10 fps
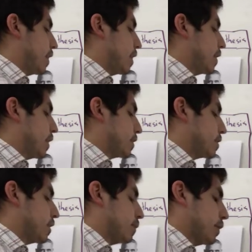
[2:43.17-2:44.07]
that
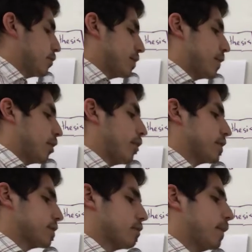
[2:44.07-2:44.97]
both Democrats
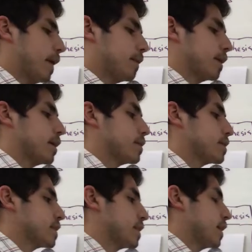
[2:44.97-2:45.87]
and Republicans
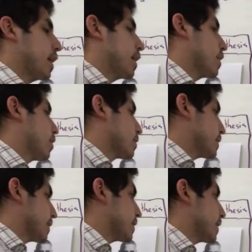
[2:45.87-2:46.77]
in our
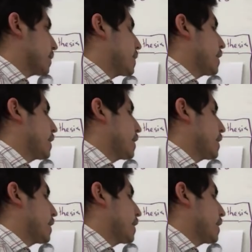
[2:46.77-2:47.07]
system